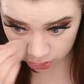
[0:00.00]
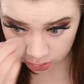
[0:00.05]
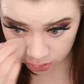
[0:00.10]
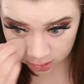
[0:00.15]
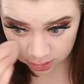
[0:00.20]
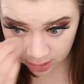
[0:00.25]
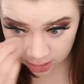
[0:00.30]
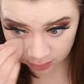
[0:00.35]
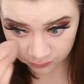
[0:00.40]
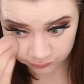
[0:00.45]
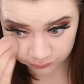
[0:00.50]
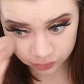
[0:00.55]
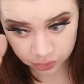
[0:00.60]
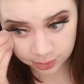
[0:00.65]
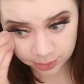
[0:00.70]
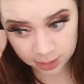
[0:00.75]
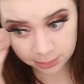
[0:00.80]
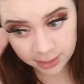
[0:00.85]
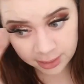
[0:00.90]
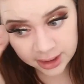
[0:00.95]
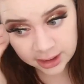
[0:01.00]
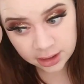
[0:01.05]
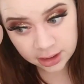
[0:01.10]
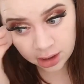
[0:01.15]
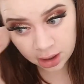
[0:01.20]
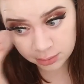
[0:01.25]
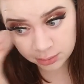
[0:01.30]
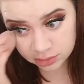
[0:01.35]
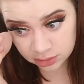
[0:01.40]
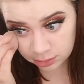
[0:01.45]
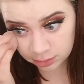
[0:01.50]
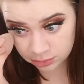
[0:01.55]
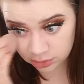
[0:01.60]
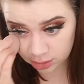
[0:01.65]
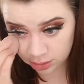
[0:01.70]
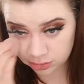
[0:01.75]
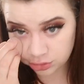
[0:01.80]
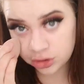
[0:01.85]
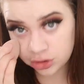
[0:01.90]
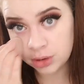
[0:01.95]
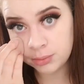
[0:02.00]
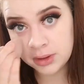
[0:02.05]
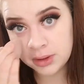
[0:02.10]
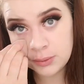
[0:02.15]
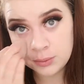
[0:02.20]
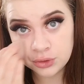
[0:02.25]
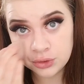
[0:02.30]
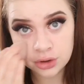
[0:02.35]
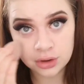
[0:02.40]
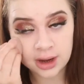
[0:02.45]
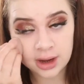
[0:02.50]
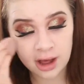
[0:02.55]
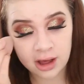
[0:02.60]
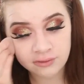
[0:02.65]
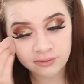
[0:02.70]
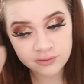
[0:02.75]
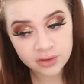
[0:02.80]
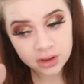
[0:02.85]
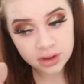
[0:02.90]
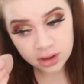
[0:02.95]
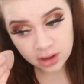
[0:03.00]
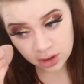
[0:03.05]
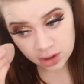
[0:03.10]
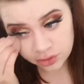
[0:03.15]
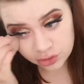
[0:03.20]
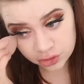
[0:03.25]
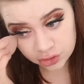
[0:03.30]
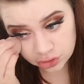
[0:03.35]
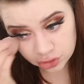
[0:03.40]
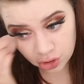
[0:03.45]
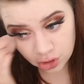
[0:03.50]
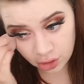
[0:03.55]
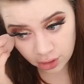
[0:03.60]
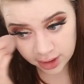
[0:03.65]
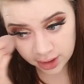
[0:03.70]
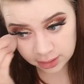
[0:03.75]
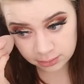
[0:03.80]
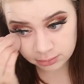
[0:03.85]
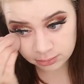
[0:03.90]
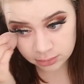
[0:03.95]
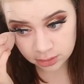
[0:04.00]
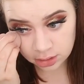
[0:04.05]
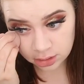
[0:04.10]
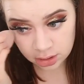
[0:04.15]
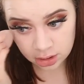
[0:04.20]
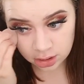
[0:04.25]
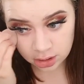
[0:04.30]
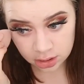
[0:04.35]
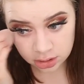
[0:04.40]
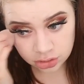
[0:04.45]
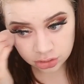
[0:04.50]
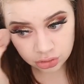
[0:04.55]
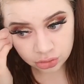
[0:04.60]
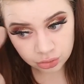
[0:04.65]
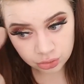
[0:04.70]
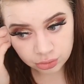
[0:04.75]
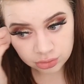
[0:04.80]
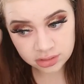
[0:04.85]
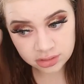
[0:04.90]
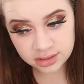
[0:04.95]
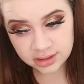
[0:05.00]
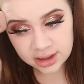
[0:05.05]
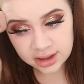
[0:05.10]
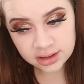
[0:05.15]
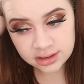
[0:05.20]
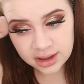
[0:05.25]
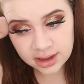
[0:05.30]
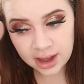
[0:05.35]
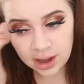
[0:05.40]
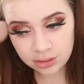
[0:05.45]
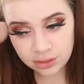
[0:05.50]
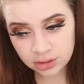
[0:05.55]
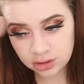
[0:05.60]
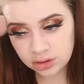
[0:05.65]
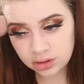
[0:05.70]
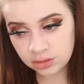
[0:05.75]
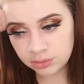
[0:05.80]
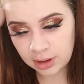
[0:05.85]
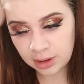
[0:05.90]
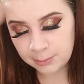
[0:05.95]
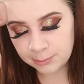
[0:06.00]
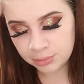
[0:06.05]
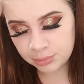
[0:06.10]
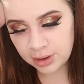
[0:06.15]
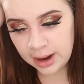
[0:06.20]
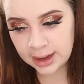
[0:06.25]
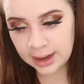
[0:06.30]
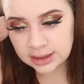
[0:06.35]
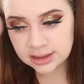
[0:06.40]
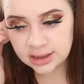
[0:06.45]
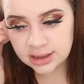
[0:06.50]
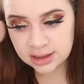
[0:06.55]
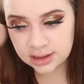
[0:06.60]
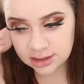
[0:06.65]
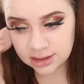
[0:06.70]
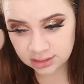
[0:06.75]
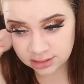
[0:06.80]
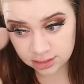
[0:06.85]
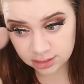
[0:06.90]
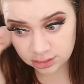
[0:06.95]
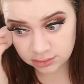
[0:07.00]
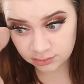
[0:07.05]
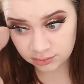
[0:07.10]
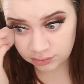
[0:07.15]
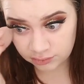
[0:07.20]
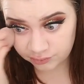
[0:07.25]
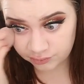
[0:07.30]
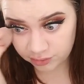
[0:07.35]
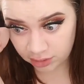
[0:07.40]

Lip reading: just love doing makeup. Sometimes, you know, people don't have the time to sit down and practice and